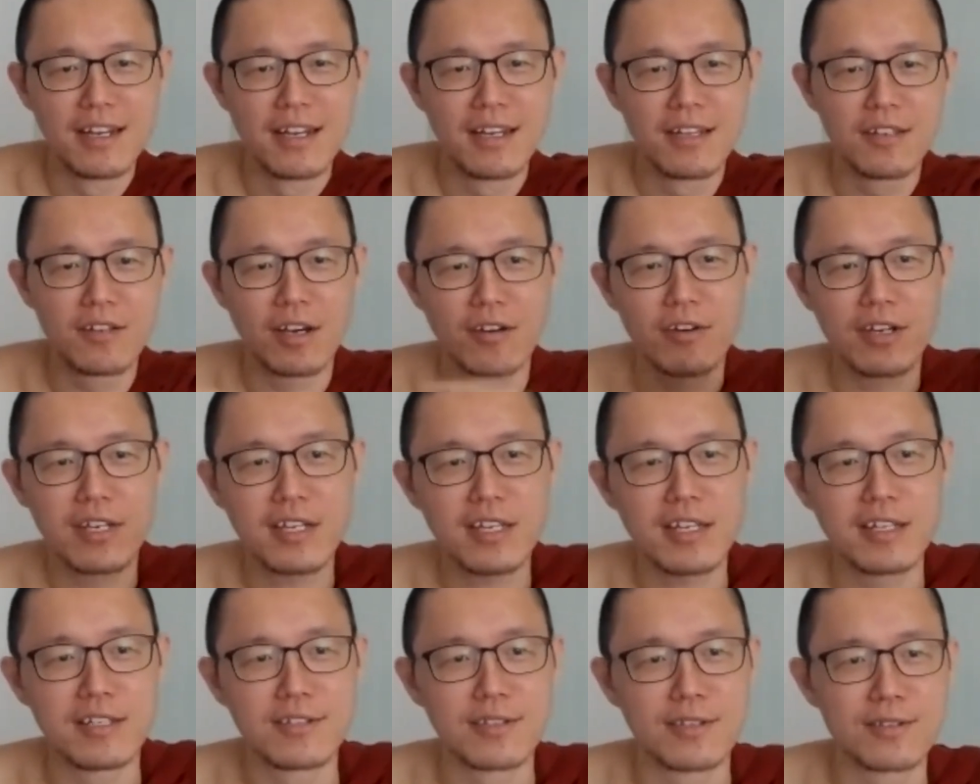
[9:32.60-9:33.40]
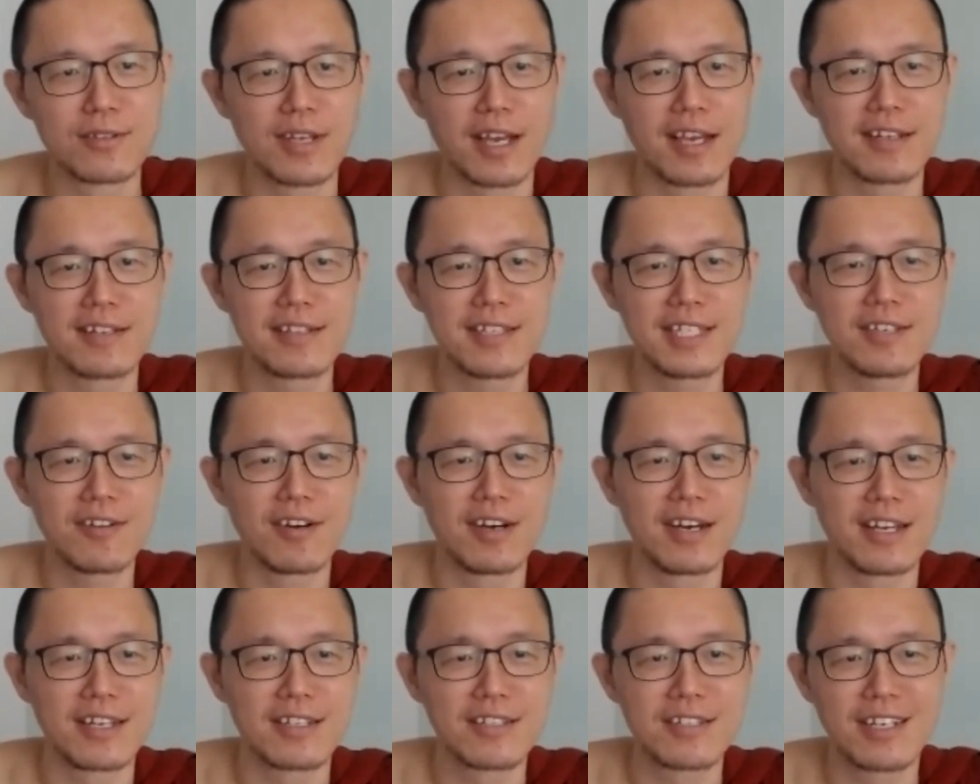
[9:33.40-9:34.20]
You're already in society,
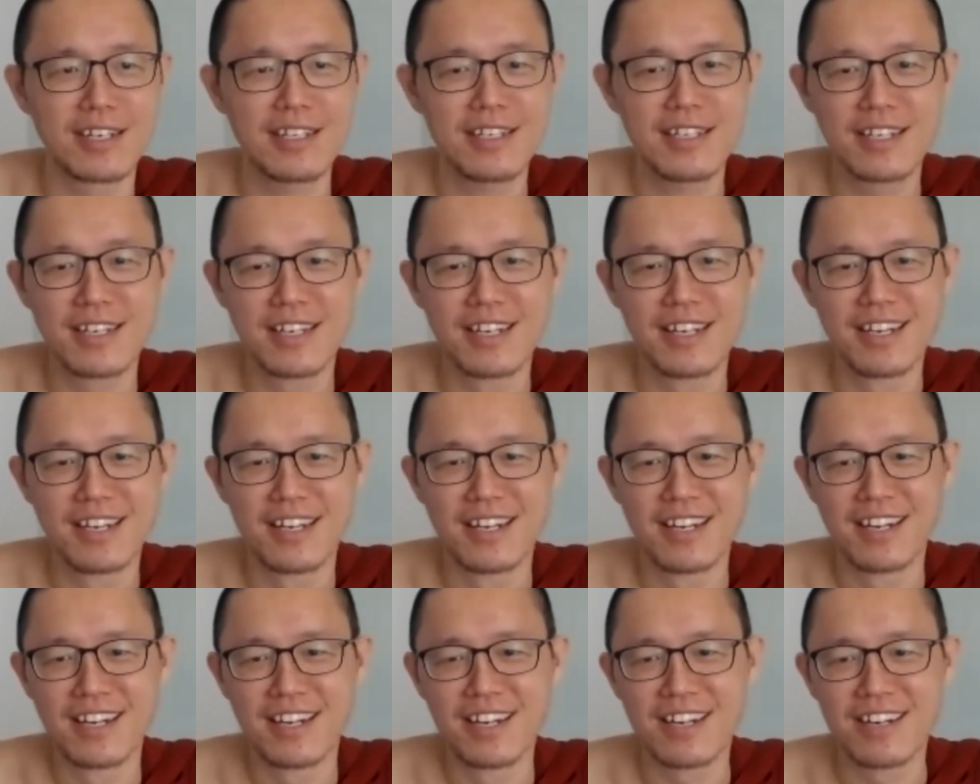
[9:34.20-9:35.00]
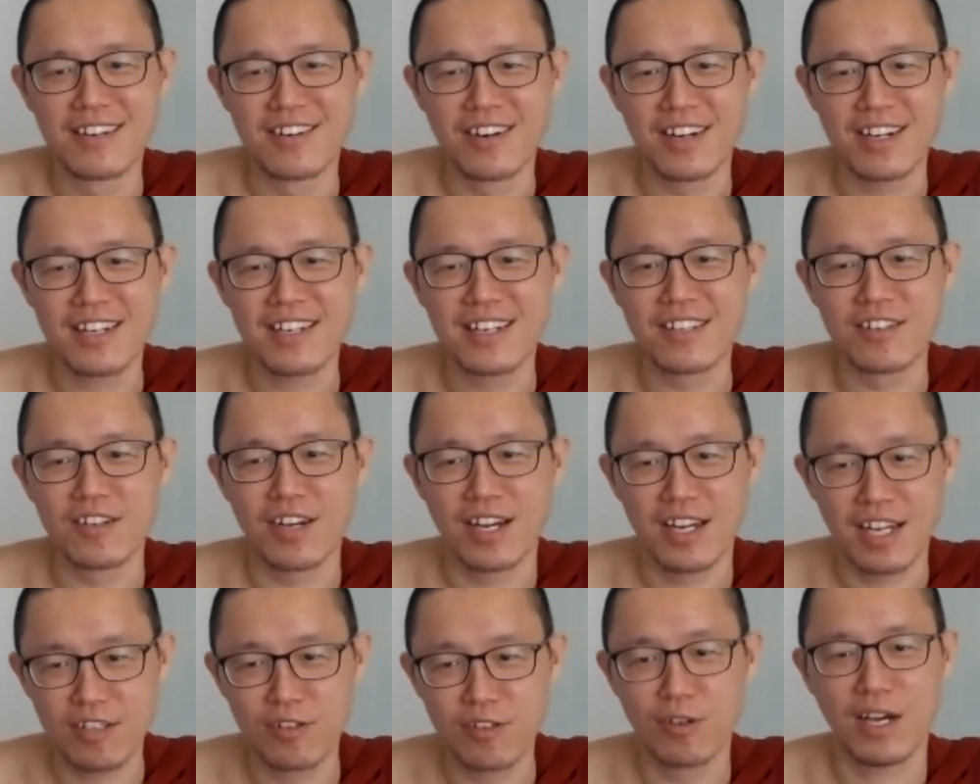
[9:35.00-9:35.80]
or actually, right? You
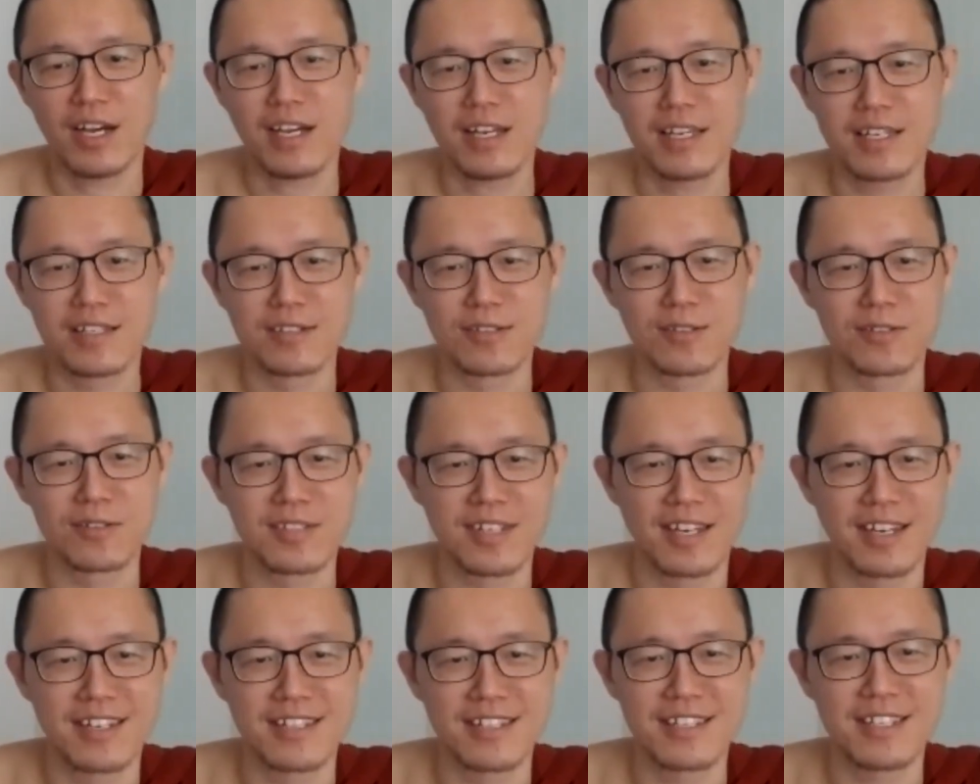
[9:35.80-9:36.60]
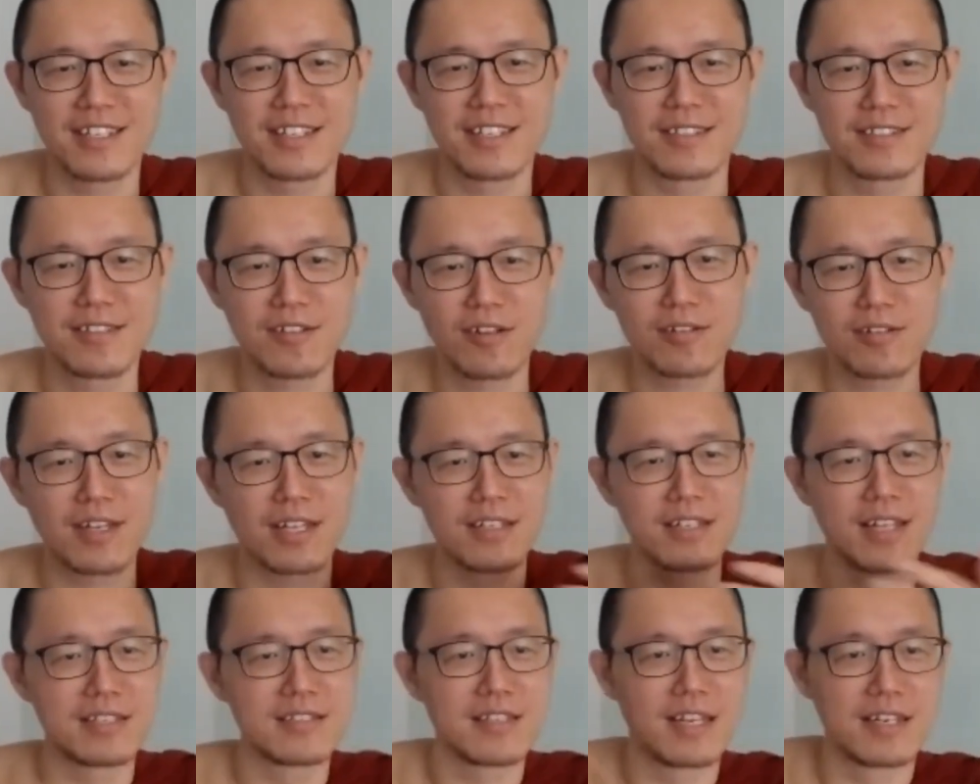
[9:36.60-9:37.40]
are in society. It's not
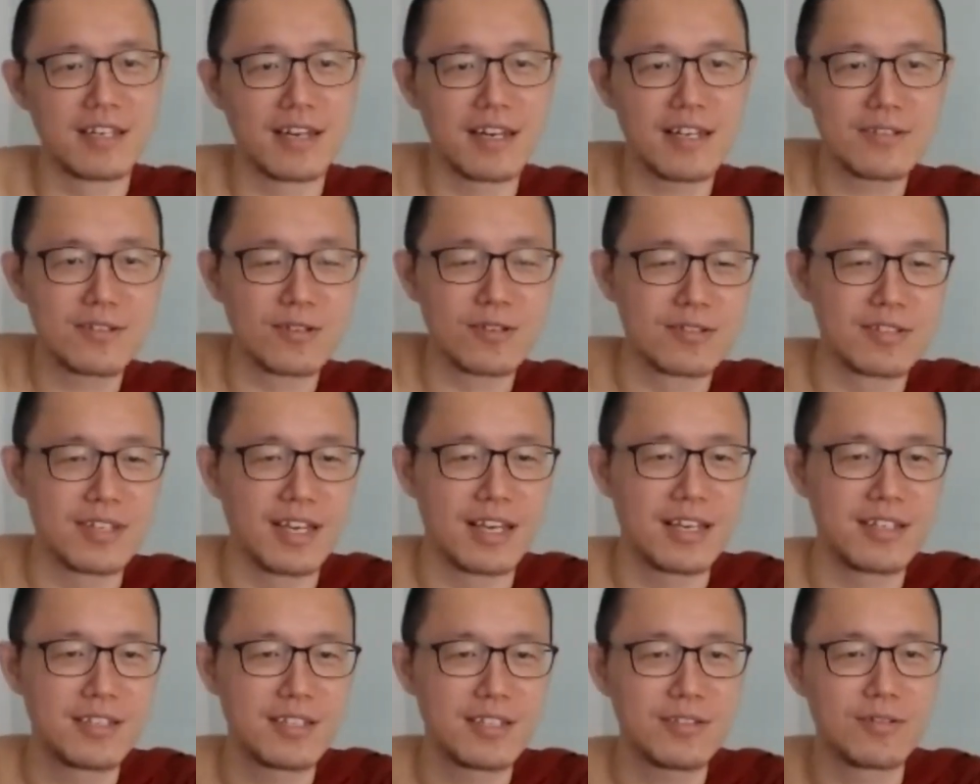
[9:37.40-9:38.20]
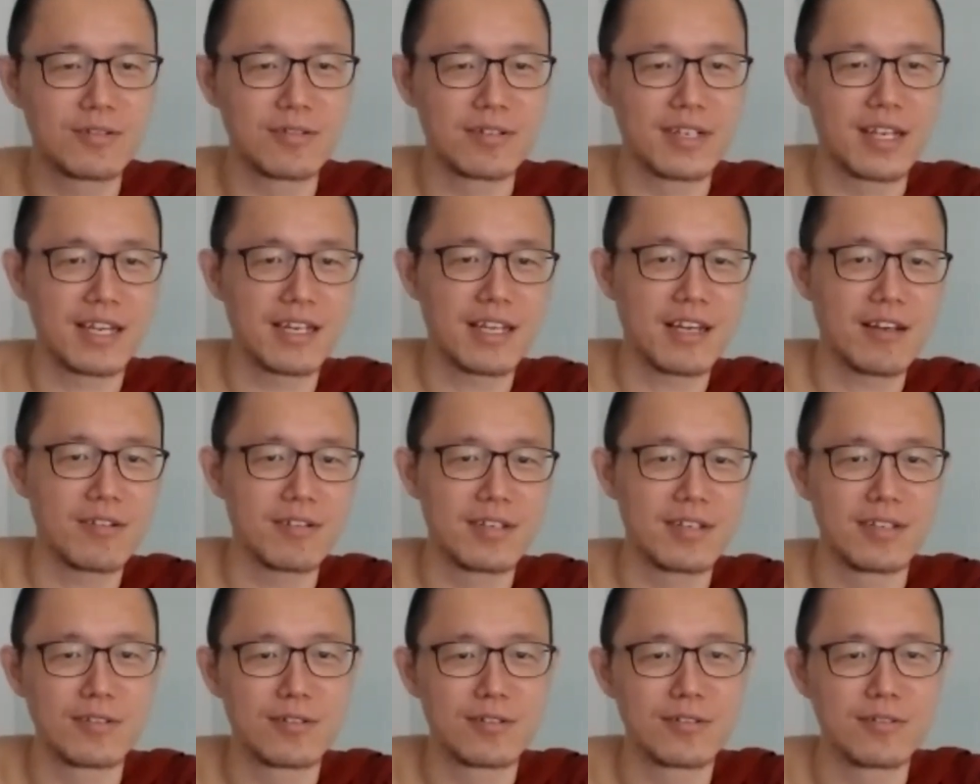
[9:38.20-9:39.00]
that there's another society to get
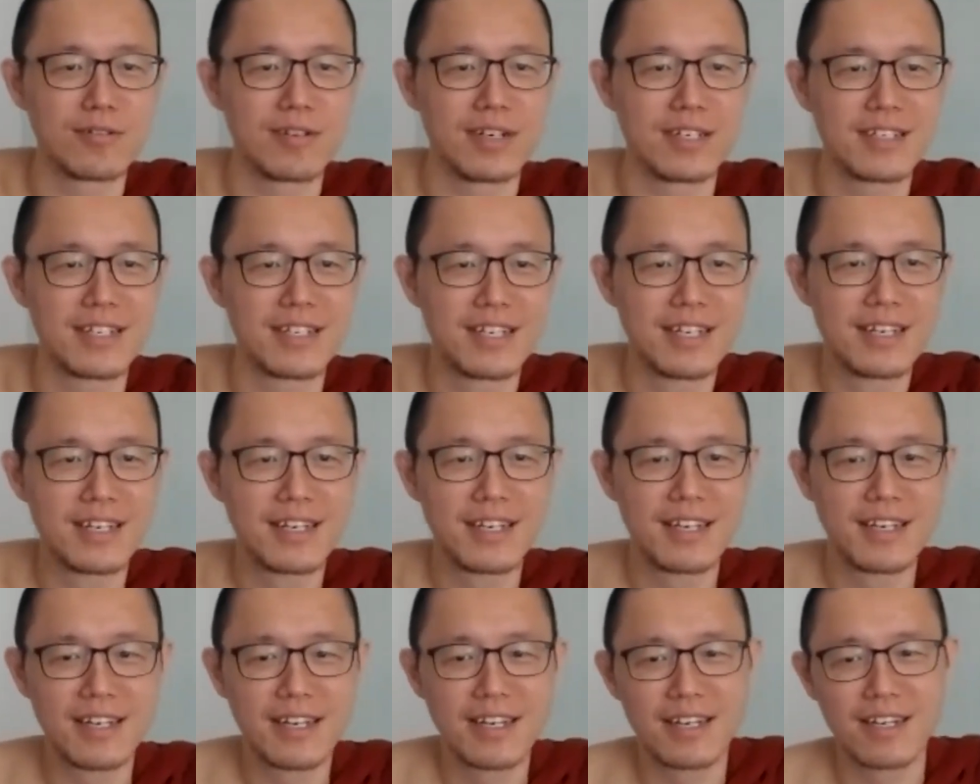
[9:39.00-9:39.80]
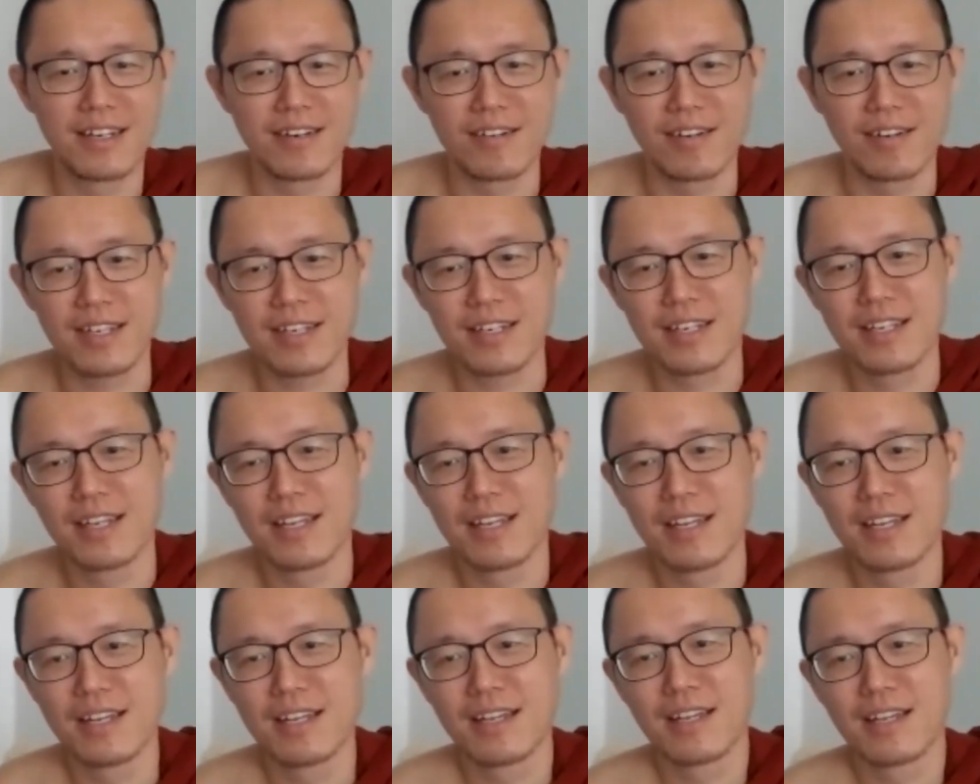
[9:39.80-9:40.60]
out into, right?
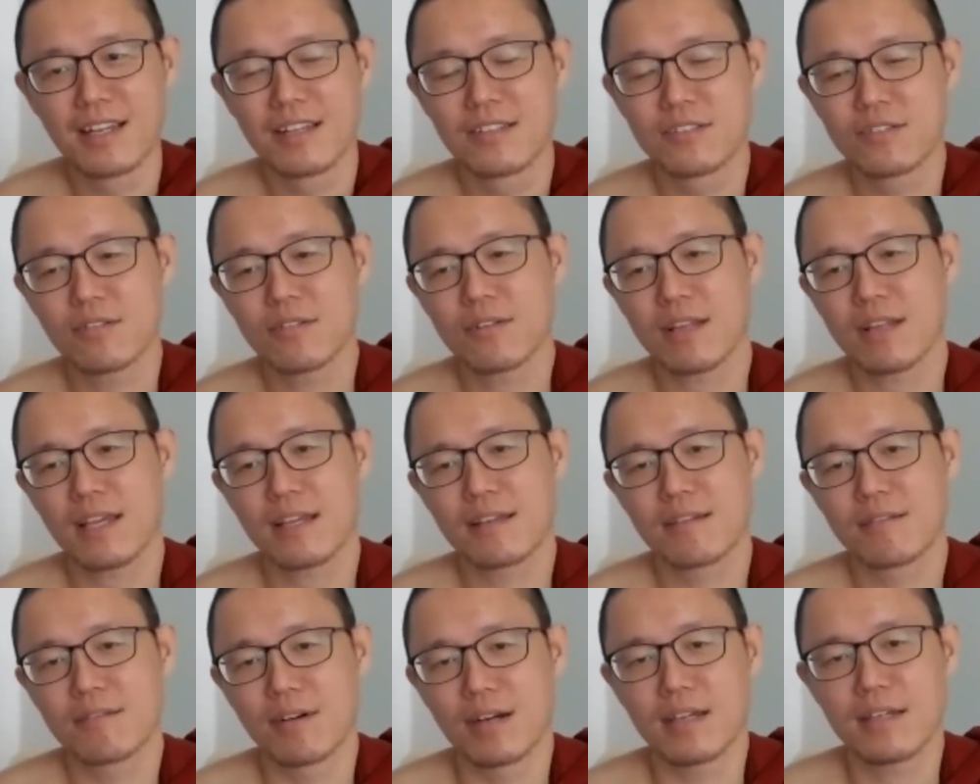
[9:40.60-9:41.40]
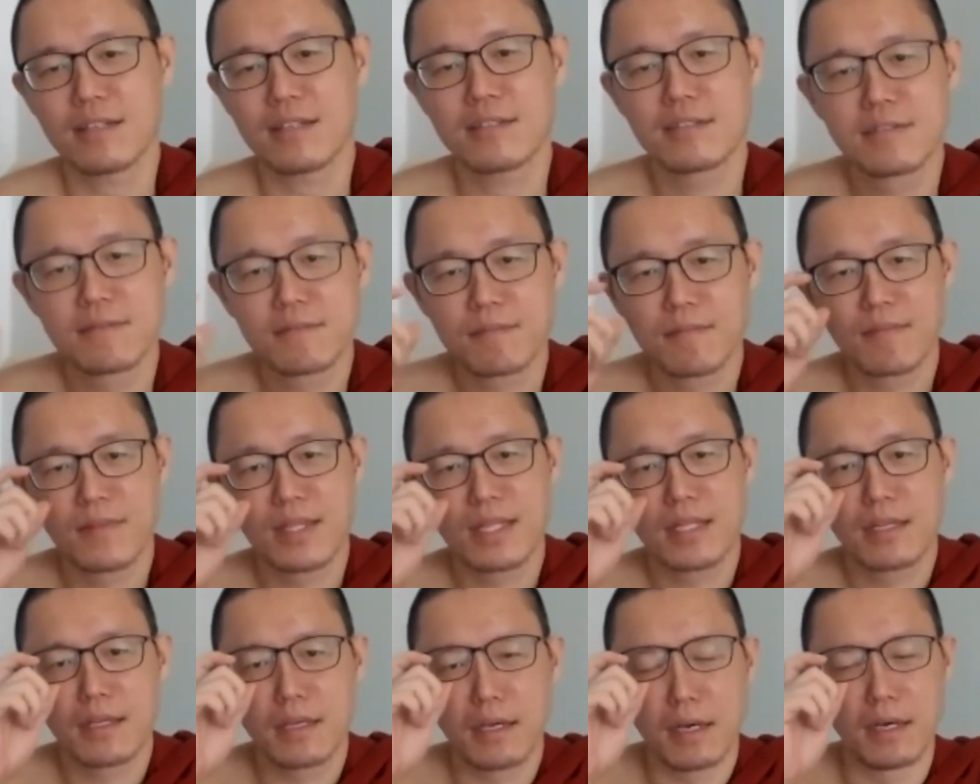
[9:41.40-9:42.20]
So likewise,
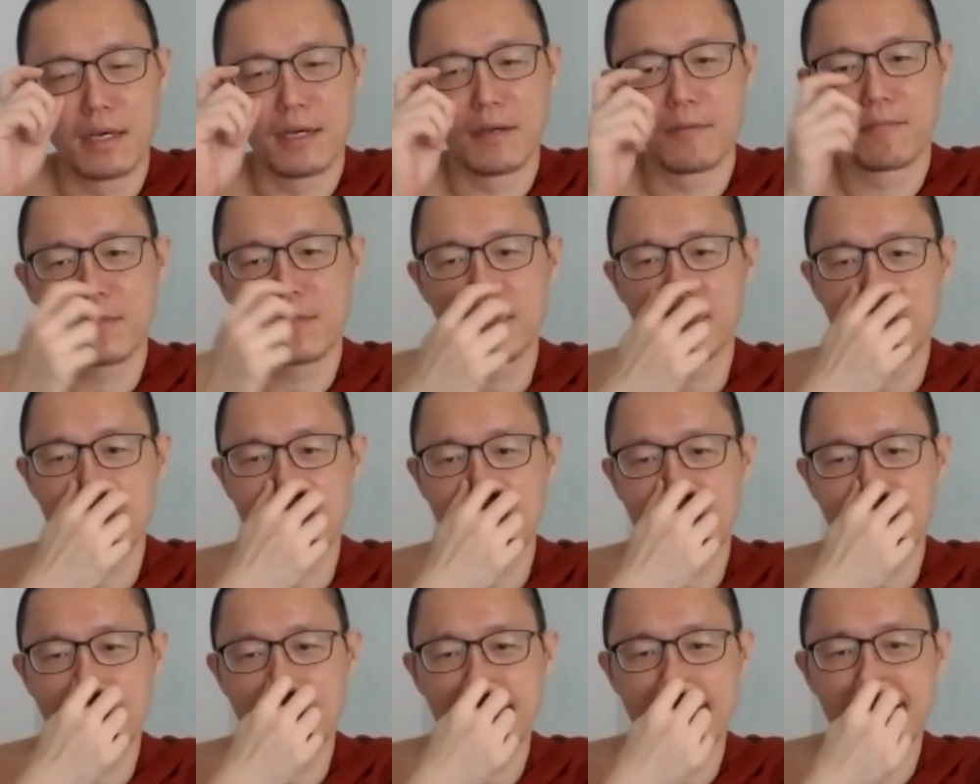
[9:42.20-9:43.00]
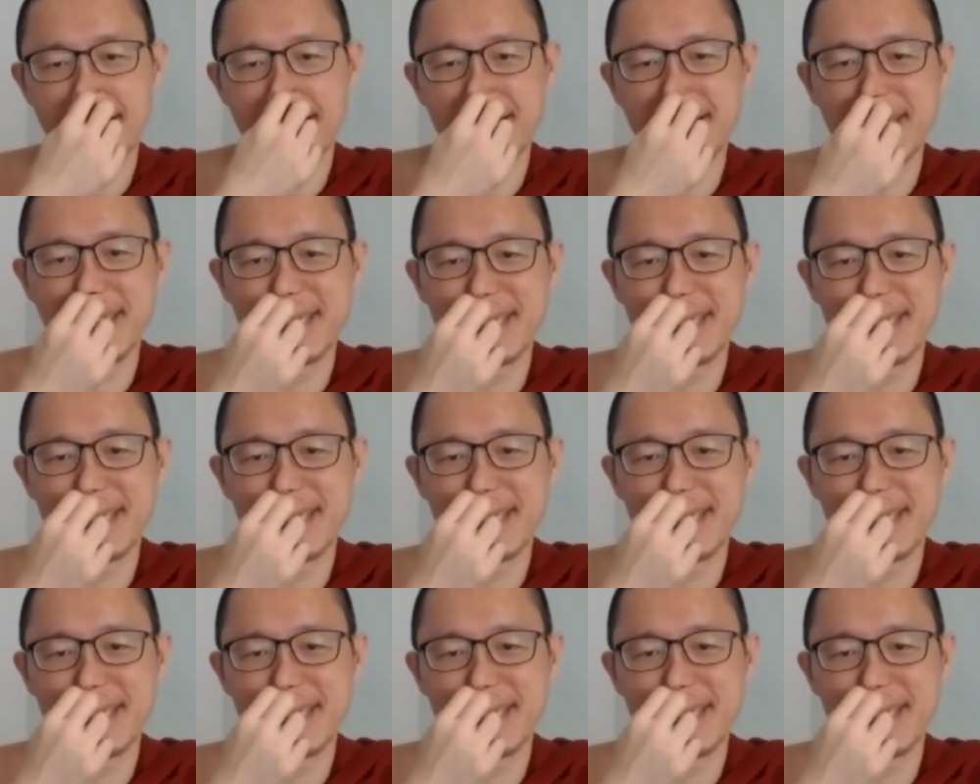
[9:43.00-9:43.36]
in the